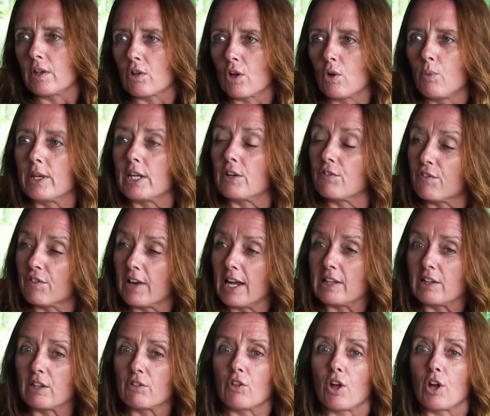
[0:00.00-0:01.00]
So we
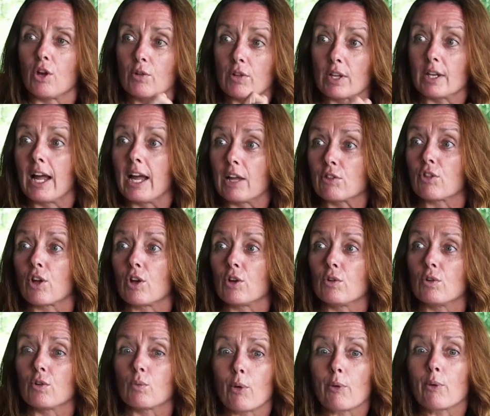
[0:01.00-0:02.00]
inflated those and had
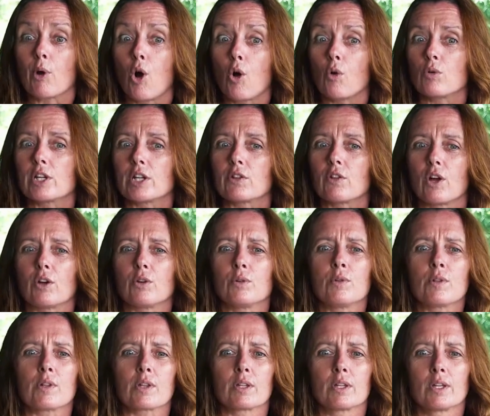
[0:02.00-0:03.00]
those. We were holding
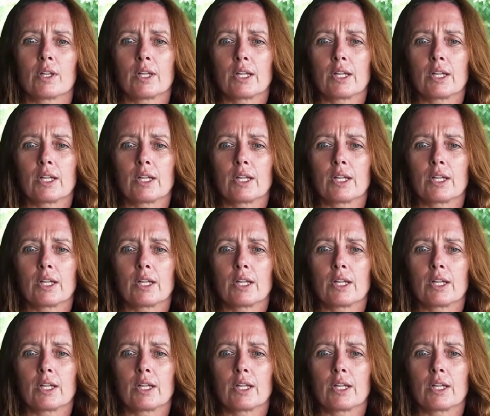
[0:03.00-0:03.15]
those.